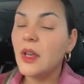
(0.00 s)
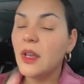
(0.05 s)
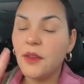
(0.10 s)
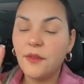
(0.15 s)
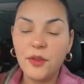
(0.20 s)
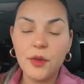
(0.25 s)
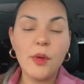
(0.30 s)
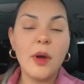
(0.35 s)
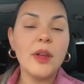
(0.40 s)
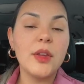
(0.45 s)

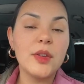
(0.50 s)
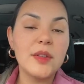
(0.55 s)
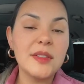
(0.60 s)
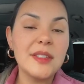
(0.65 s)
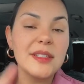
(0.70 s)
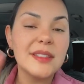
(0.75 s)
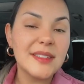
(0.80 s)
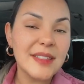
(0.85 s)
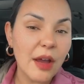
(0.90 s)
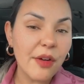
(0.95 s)
if you are
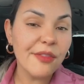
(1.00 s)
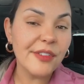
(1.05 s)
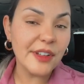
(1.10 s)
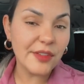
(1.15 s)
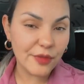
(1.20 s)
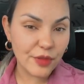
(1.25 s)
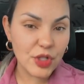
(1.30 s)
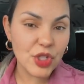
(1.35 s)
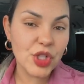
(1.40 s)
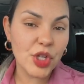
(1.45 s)
using
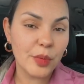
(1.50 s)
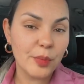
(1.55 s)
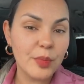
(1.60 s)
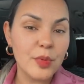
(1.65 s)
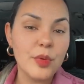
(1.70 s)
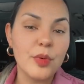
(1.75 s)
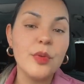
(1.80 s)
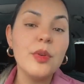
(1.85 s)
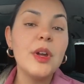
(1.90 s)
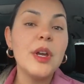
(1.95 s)
sulfate-free
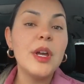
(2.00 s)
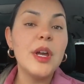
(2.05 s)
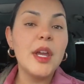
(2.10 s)
shampoo,